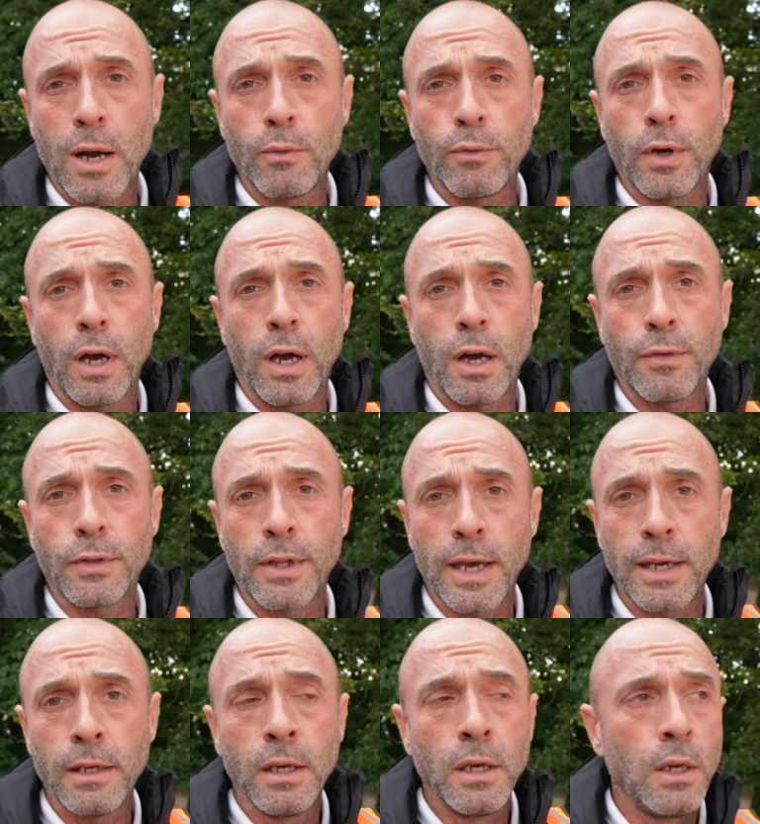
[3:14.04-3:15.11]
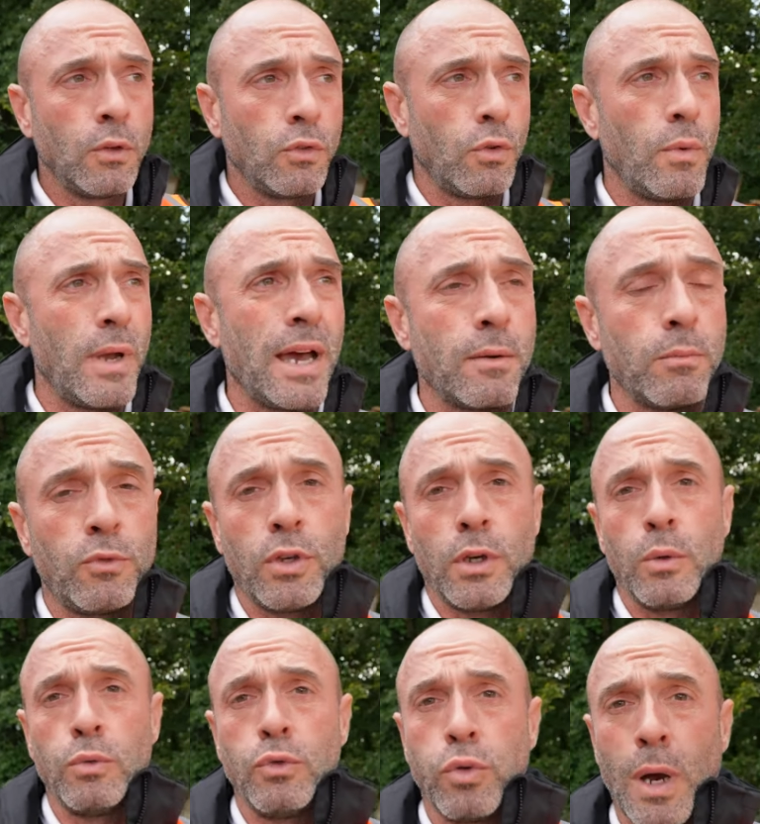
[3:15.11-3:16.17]
for half a day, so we had
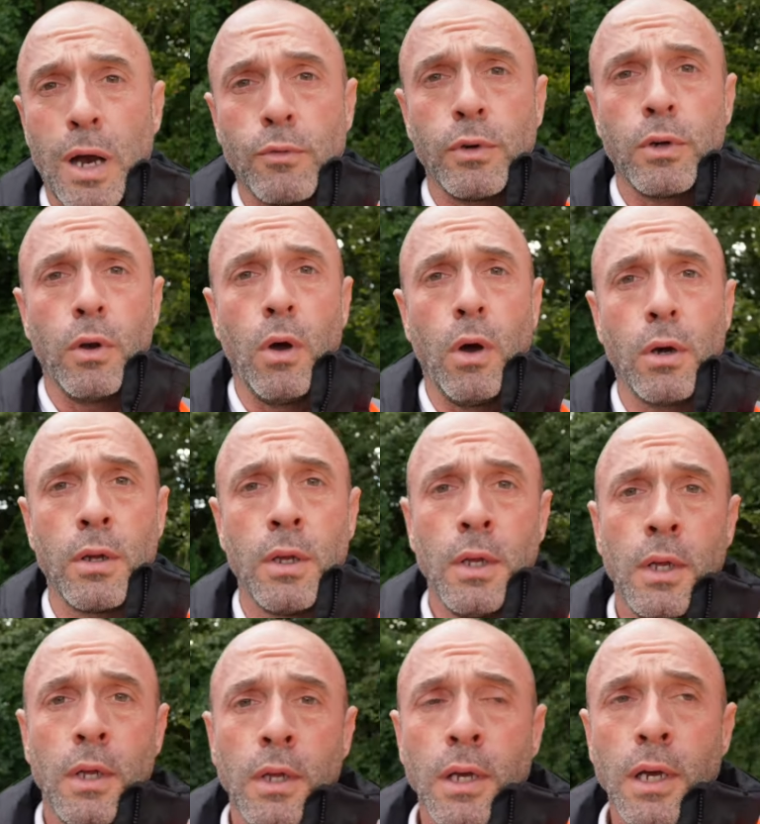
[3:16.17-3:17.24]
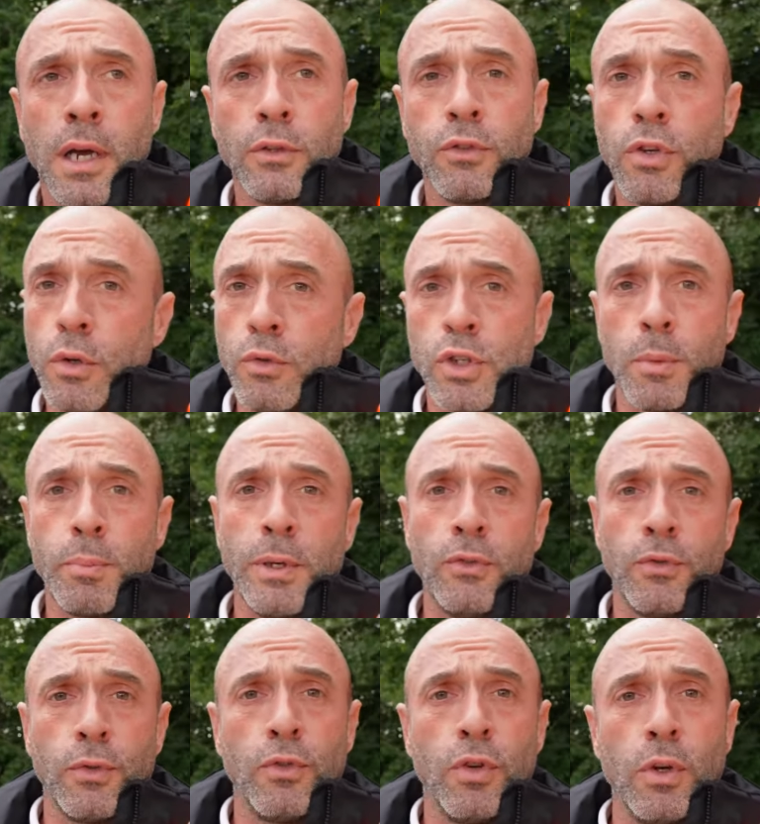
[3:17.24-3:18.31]
until 12 o'clock. Two
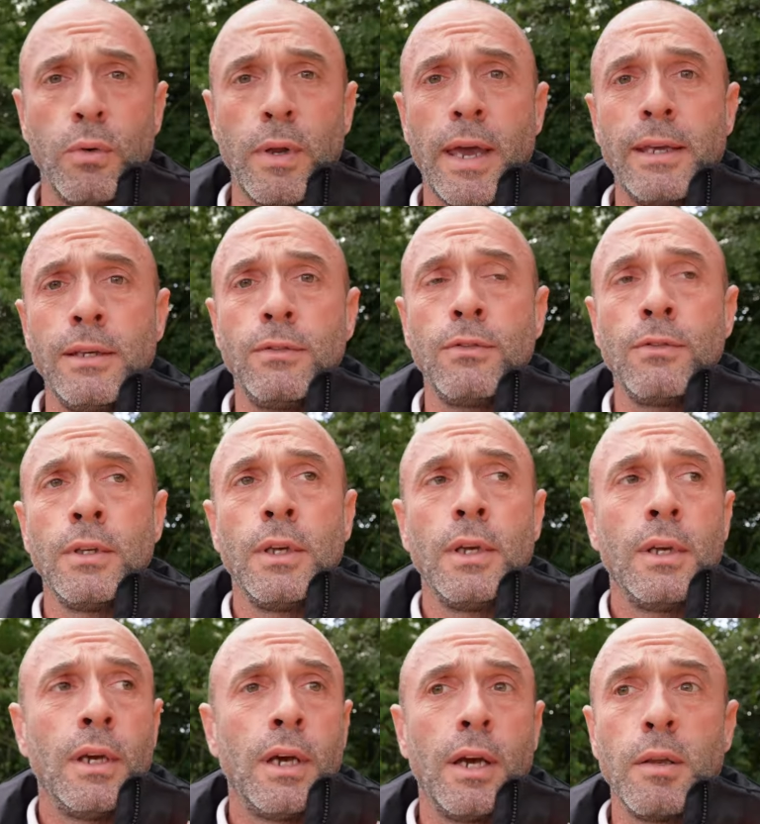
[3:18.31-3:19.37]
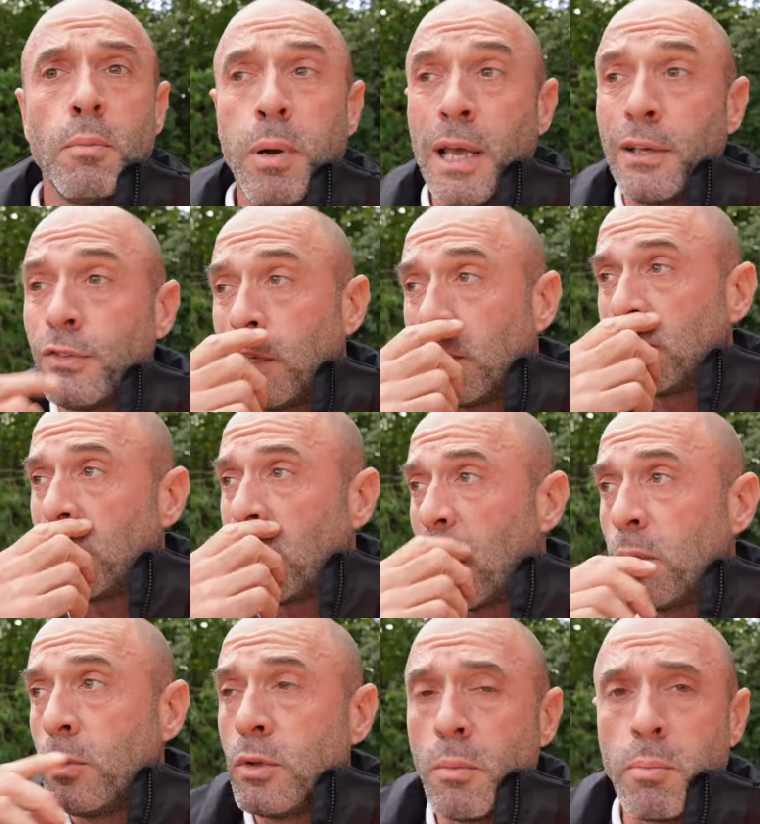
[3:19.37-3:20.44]
chippies for 2 days. The plastics
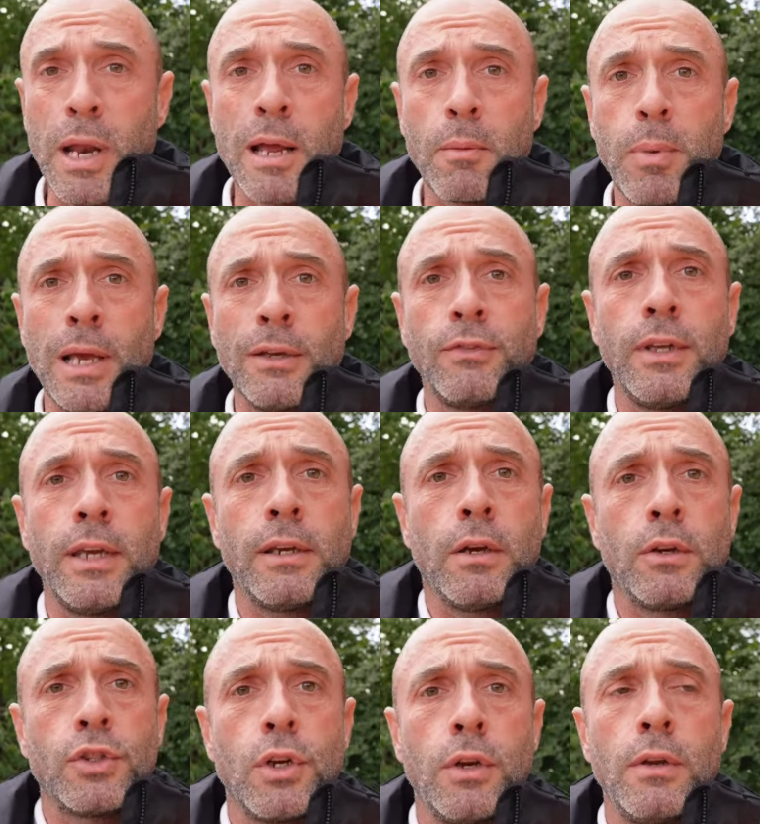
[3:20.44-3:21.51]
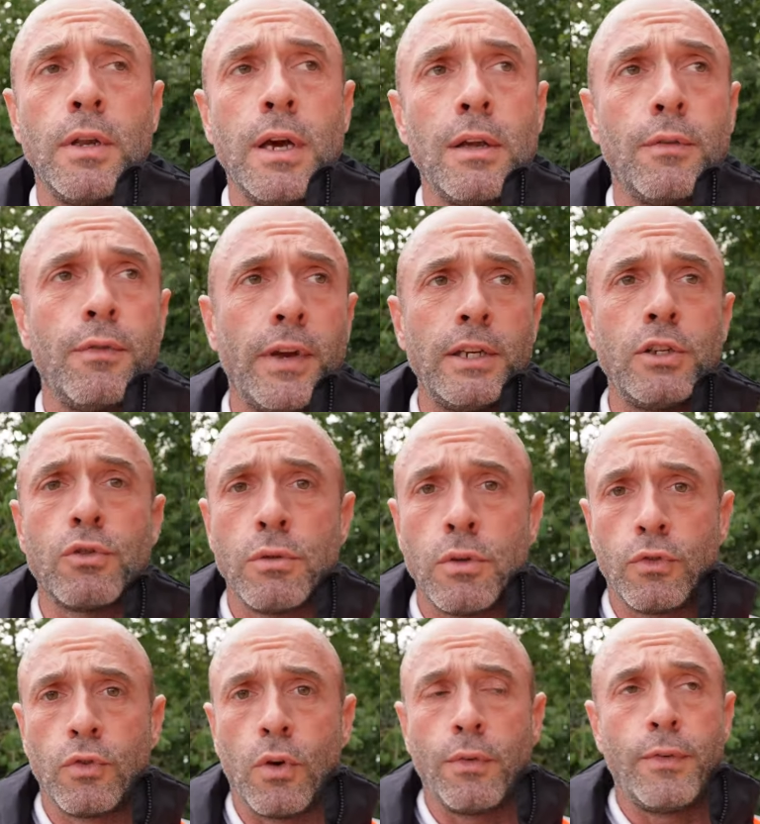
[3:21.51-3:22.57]
alone, the black plastic, I'll show you that, the fascia and
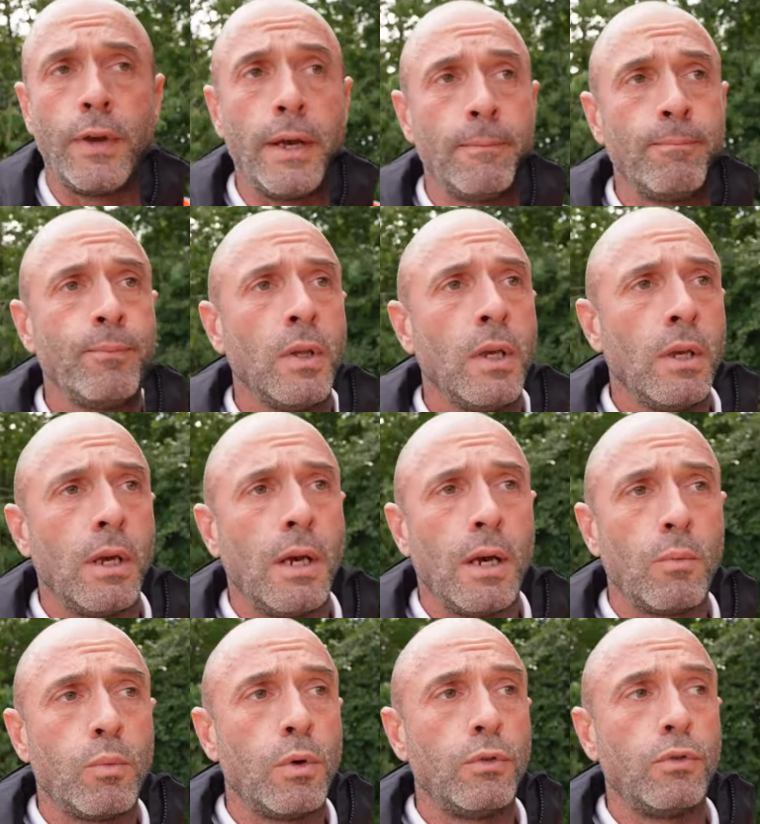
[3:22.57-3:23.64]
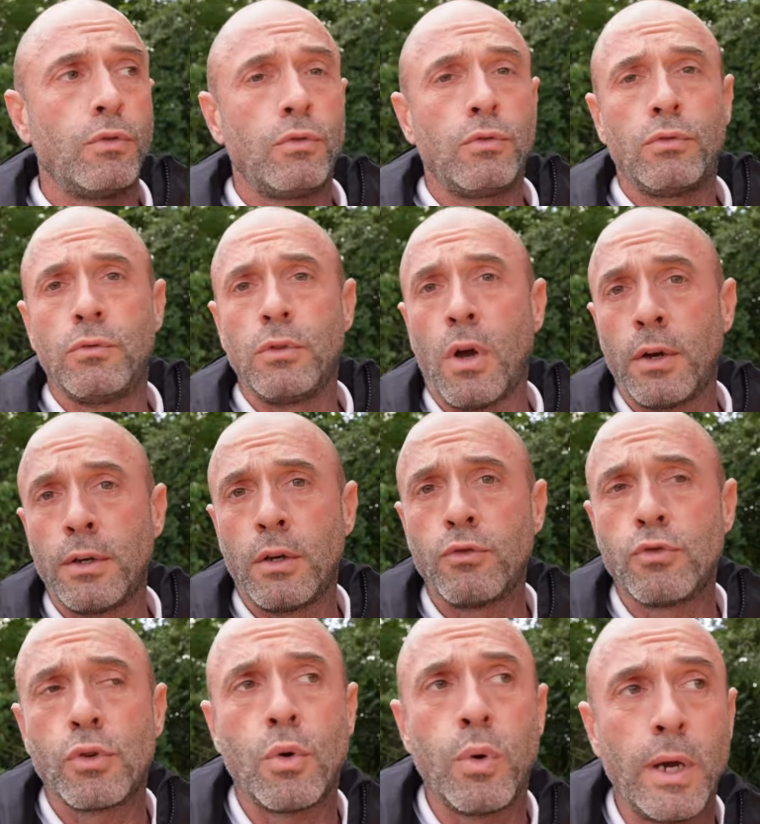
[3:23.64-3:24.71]
the soffit, was
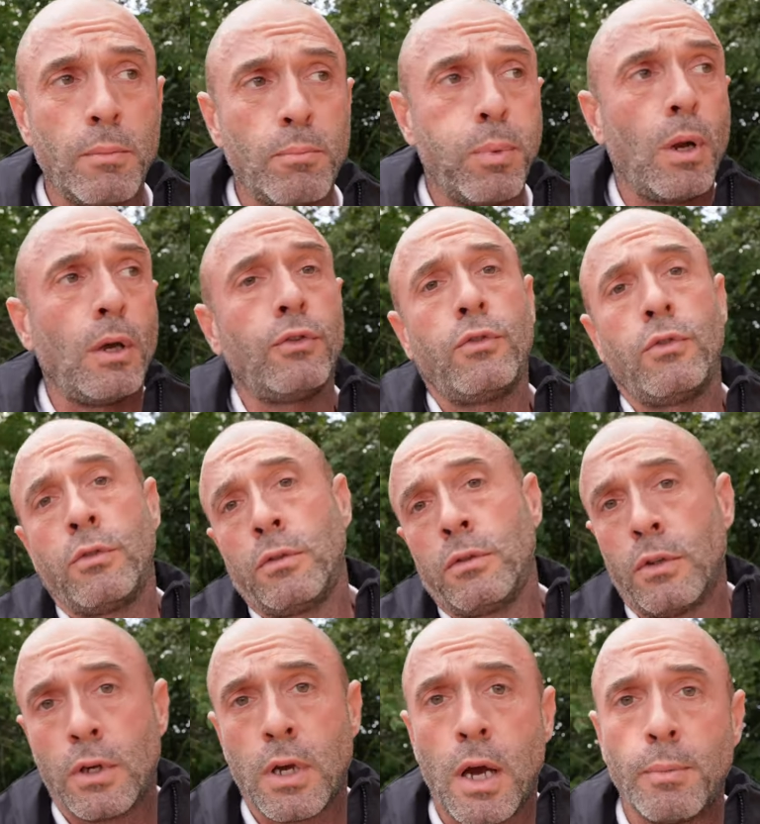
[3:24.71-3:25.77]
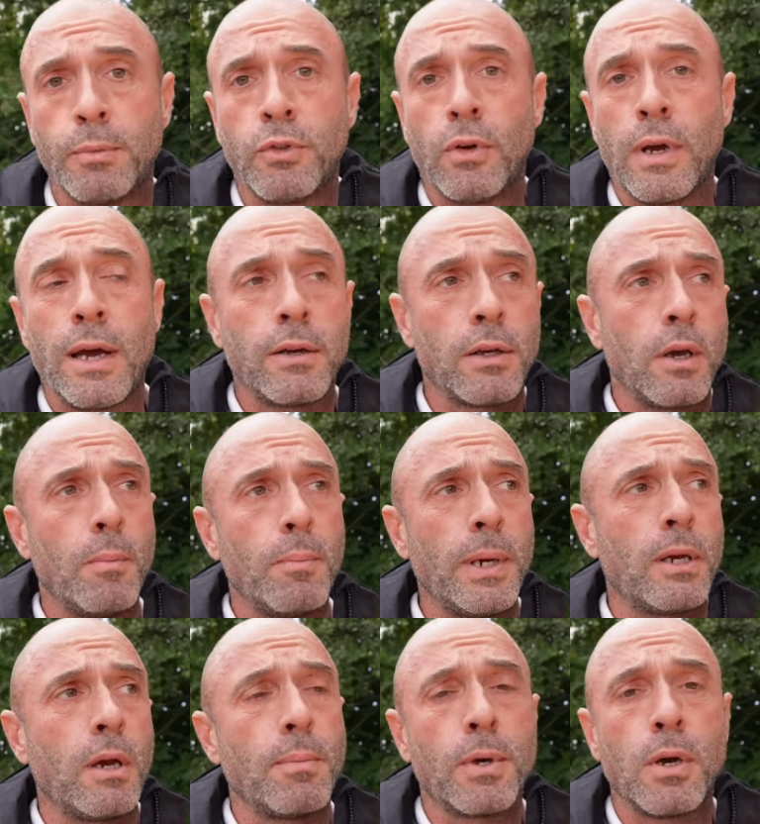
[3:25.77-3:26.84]
900 quid, plus the carpenter had to go and
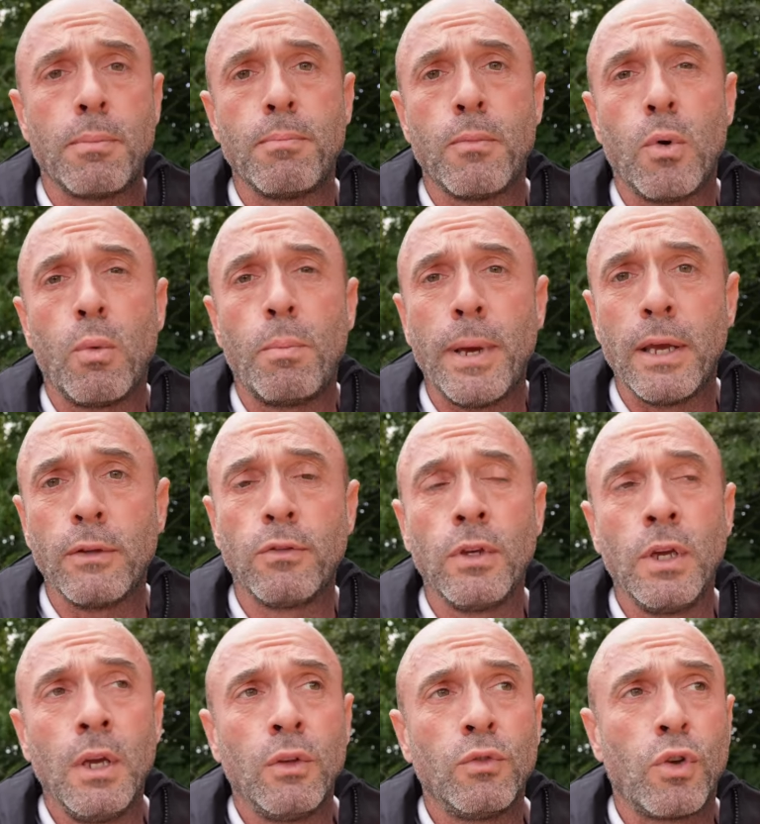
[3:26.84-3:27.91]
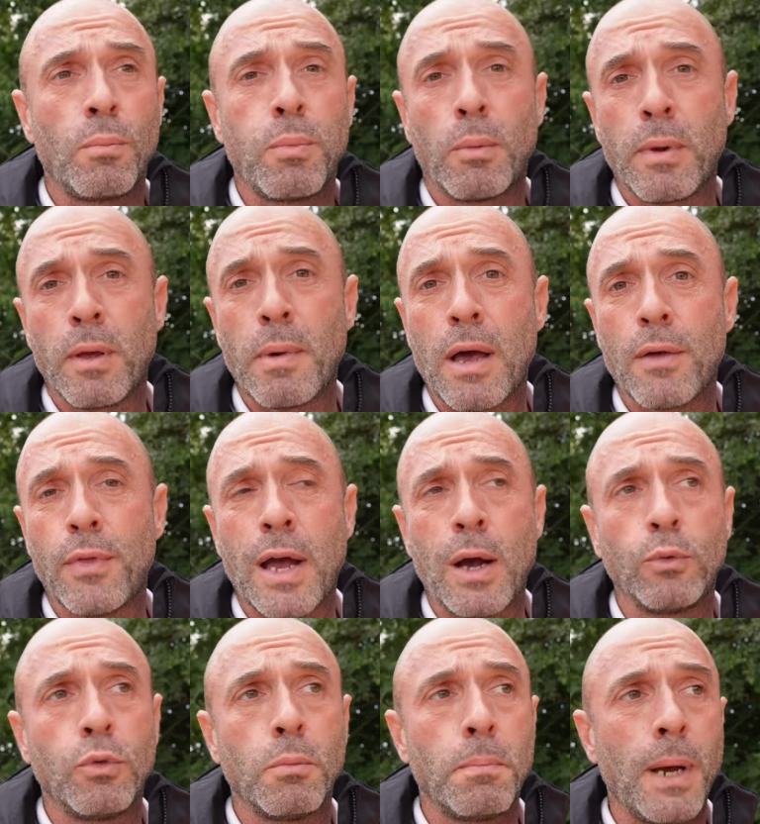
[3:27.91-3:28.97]
pick up a couple more bits, so probably about
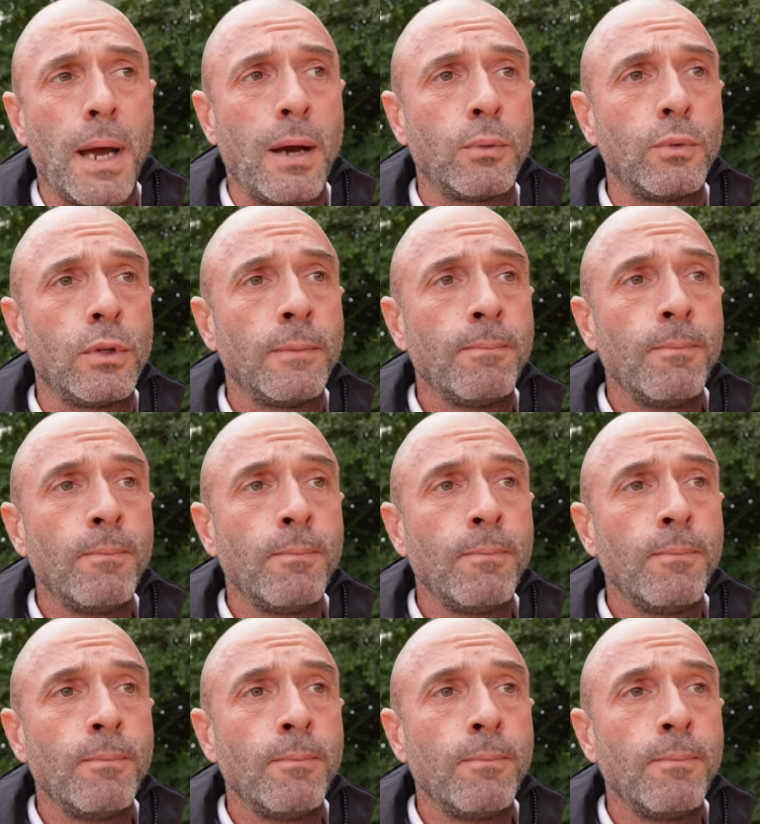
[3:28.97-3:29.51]
£1,000.